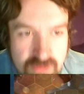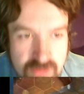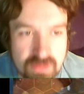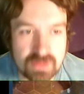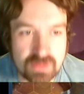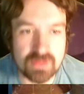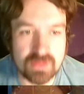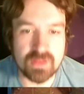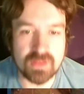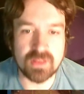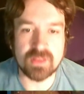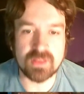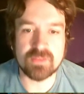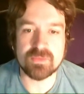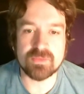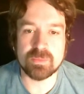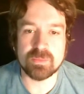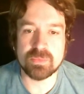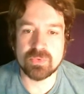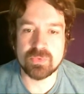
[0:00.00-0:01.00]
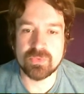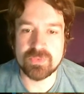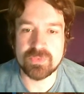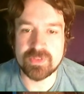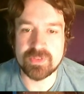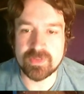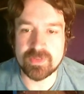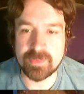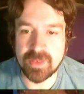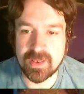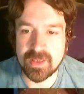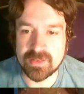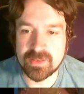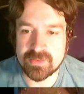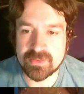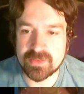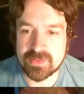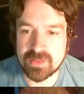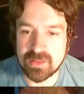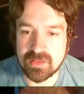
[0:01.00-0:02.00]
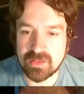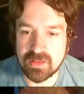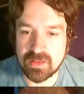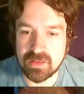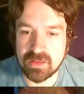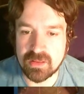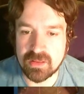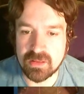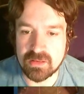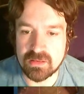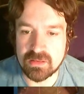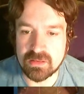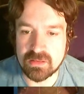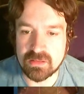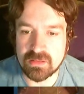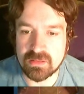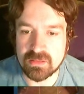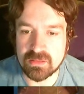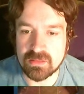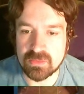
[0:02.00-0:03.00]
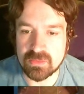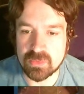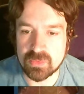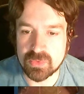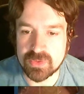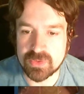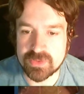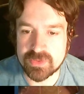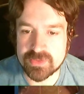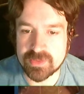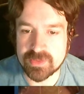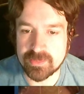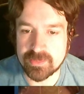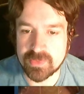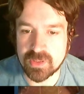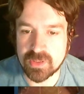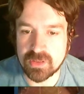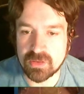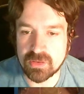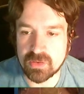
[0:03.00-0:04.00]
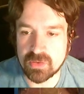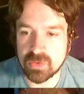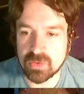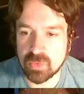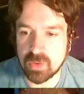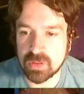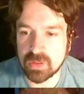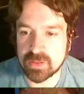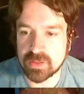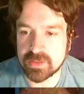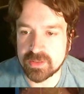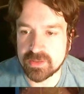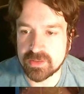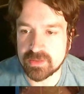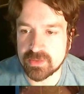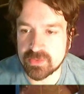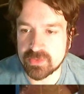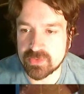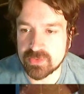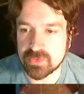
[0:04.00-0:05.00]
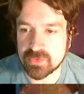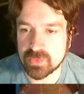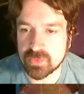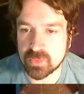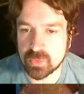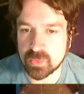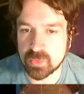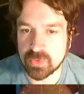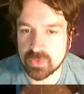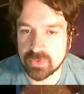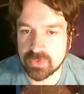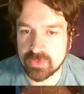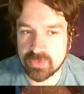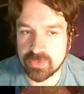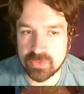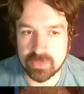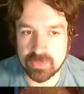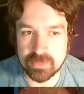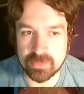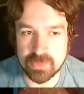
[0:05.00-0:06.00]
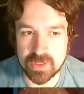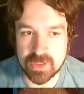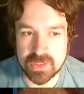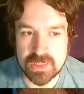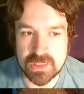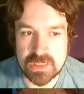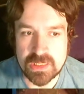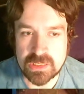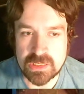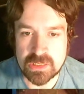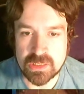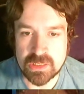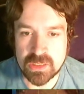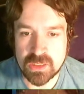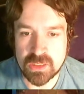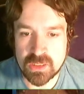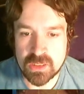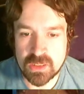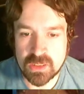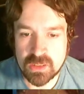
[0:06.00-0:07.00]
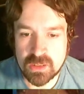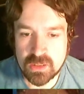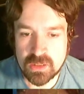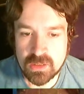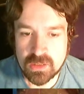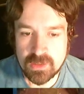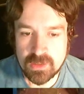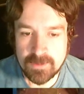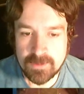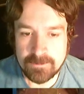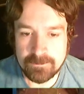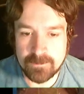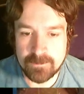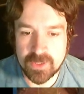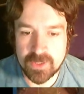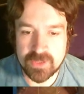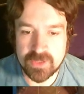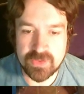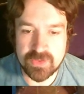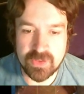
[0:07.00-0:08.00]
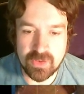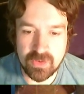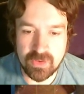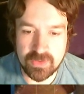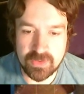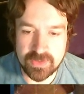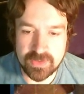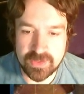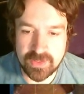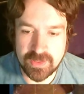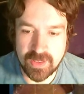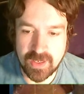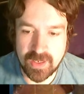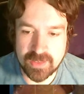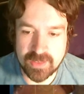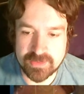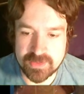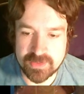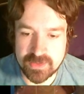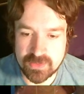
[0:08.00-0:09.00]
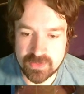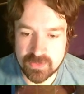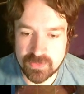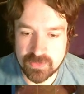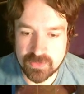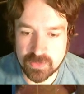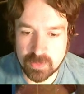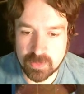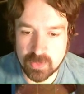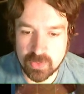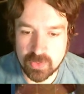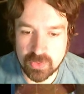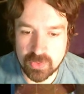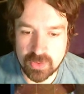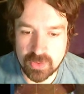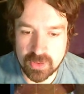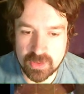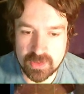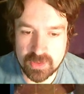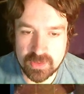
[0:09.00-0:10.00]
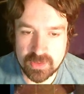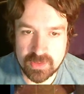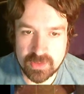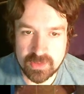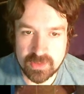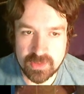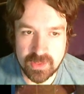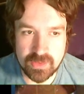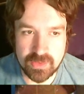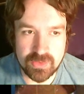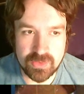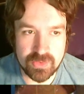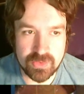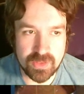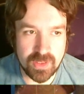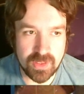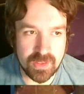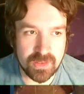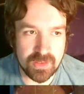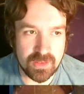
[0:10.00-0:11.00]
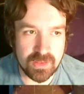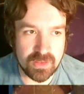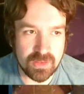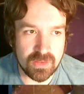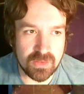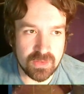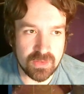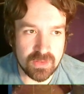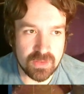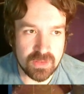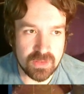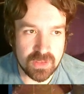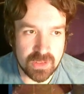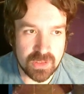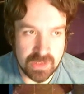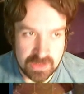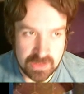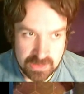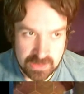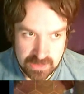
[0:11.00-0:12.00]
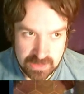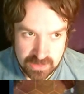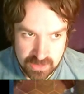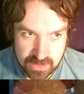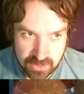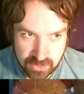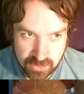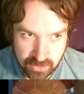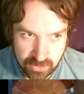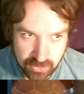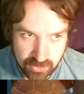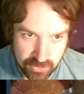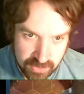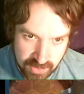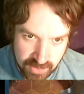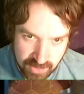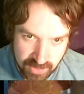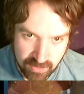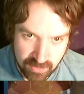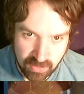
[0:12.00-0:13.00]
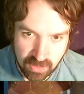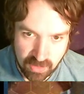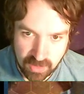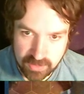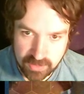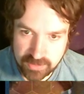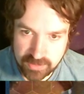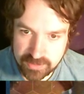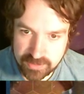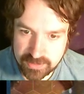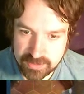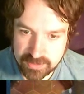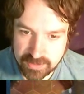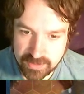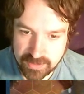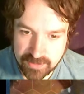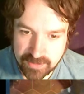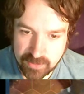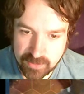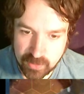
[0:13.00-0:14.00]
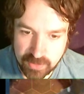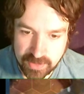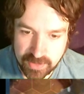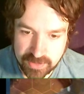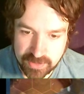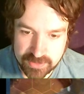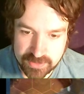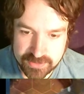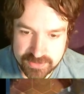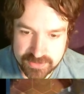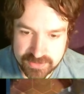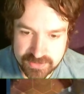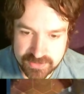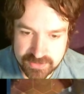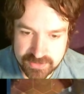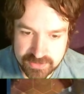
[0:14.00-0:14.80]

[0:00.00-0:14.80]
they've proven in the past that they can release something quality that's worth your money, but they're already asking for more. Now, you can earn the Outlaw like everyone else